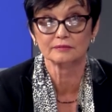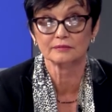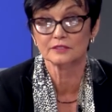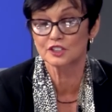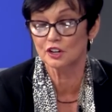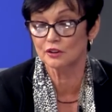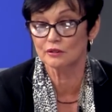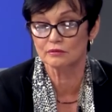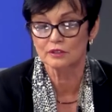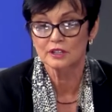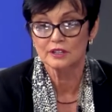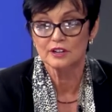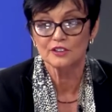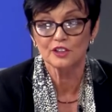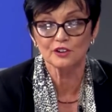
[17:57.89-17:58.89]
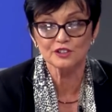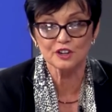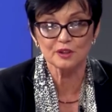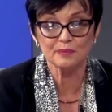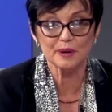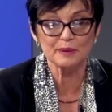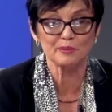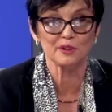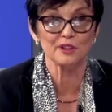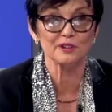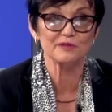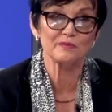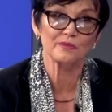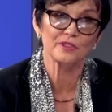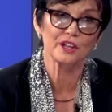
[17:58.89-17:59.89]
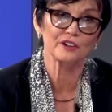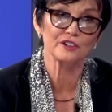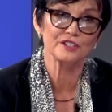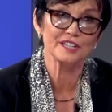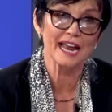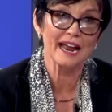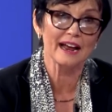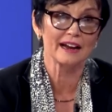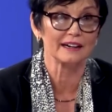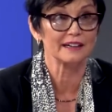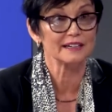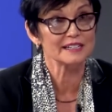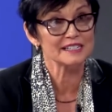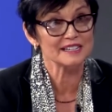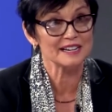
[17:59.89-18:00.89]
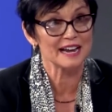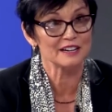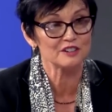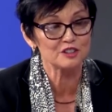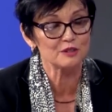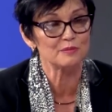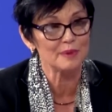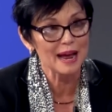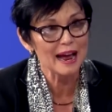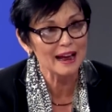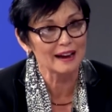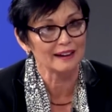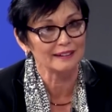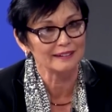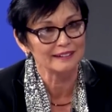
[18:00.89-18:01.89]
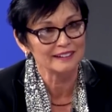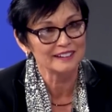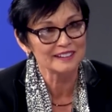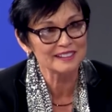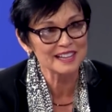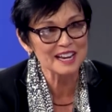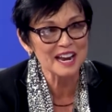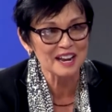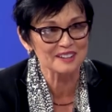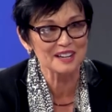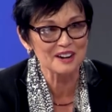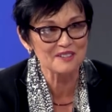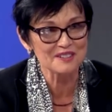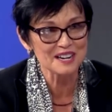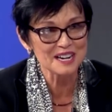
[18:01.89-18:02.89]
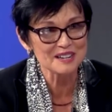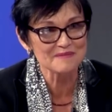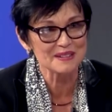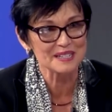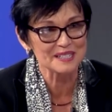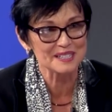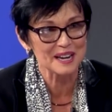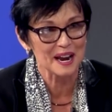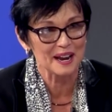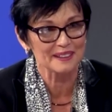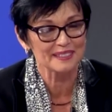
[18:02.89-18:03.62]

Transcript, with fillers: So those are the people that, that are sad, and isn't that too bad? They, they don't need to be sad.